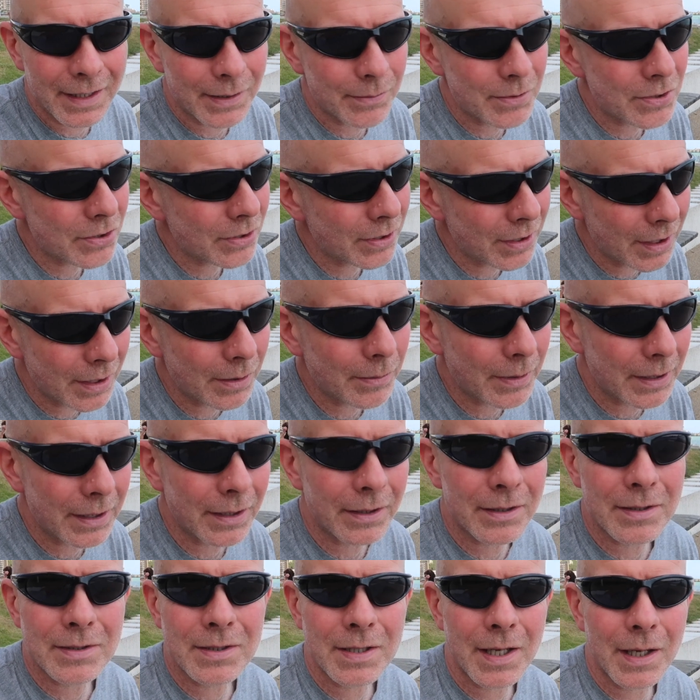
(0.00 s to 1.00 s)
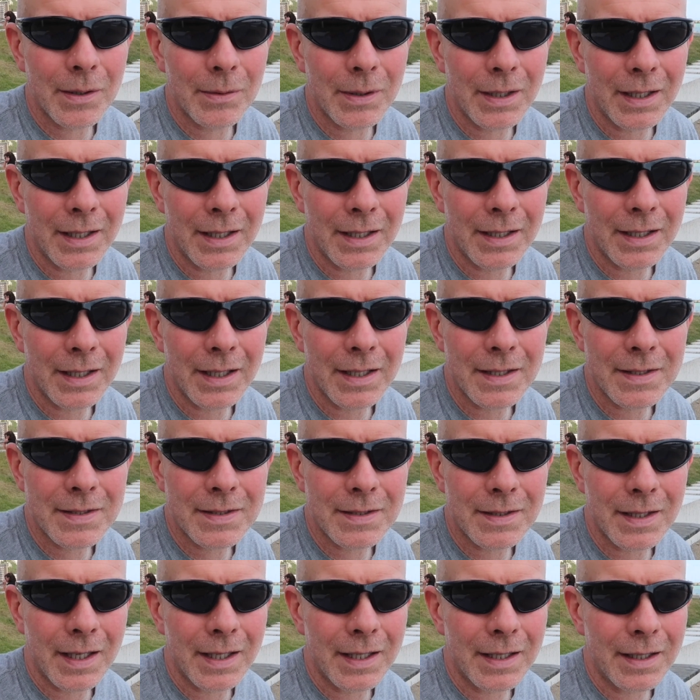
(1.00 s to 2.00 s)
There was no way I could tow it in that
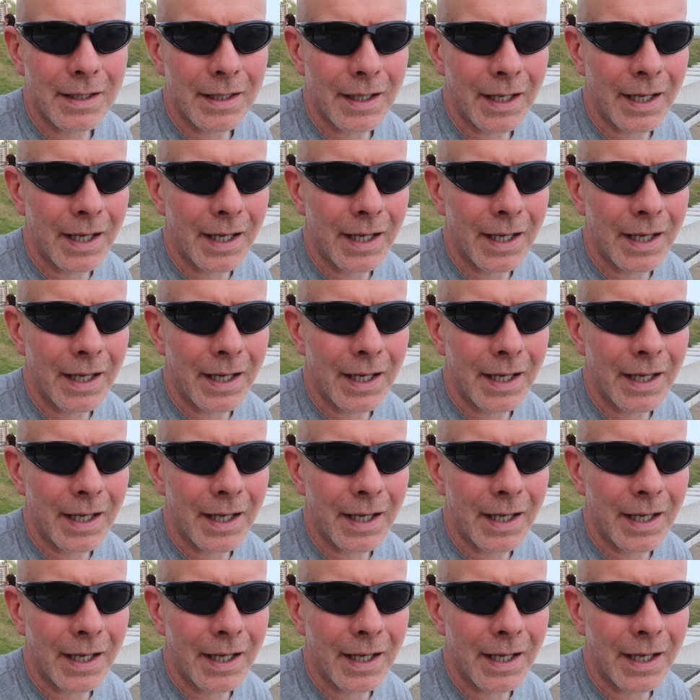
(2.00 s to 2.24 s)
state,